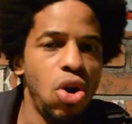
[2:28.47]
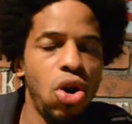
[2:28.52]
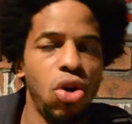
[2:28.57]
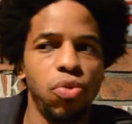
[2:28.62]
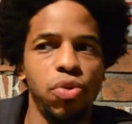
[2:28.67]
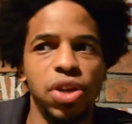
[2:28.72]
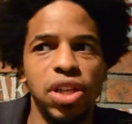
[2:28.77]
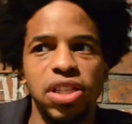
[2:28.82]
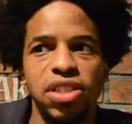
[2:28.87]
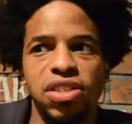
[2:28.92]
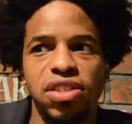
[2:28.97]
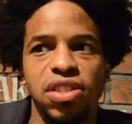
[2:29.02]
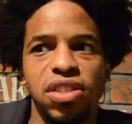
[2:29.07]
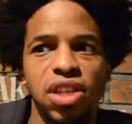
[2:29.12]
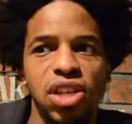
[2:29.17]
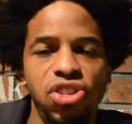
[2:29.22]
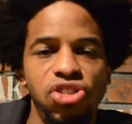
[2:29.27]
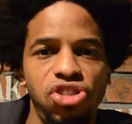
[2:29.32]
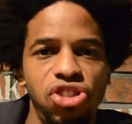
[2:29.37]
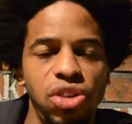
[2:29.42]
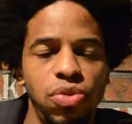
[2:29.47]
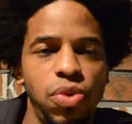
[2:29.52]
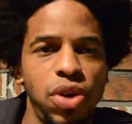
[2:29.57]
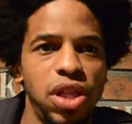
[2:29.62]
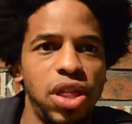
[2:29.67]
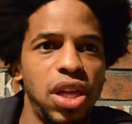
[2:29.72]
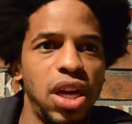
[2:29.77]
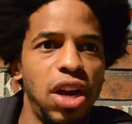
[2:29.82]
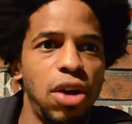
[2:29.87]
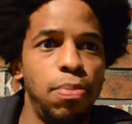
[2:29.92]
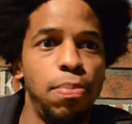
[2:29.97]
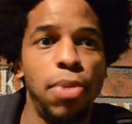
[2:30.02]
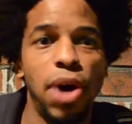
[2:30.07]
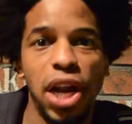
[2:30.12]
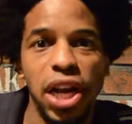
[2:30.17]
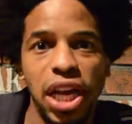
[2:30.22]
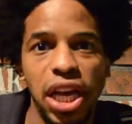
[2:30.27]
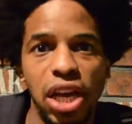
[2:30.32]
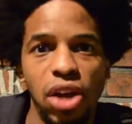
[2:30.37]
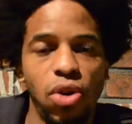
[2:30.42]
or really stingy with their
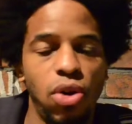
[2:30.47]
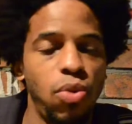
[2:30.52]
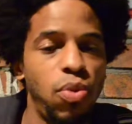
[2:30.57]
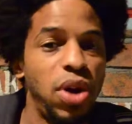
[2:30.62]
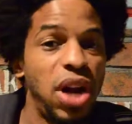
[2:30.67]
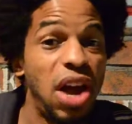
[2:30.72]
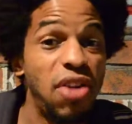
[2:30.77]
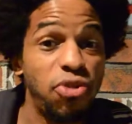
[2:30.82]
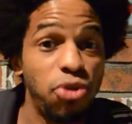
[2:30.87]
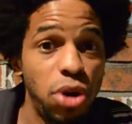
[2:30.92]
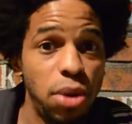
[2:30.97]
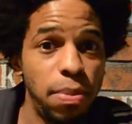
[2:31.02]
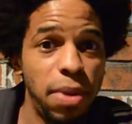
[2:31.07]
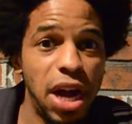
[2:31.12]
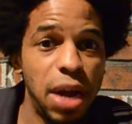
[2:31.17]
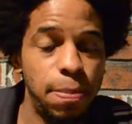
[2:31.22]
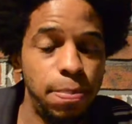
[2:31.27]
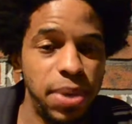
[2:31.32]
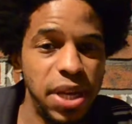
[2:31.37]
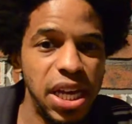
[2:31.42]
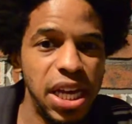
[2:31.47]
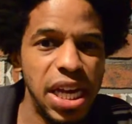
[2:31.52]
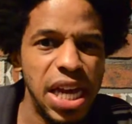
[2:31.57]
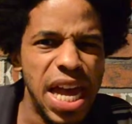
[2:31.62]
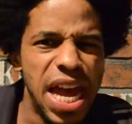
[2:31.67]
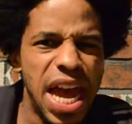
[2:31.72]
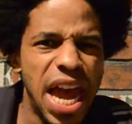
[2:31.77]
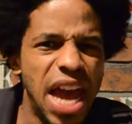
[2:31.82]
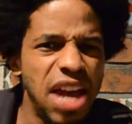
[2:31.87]
money or whatever it might be.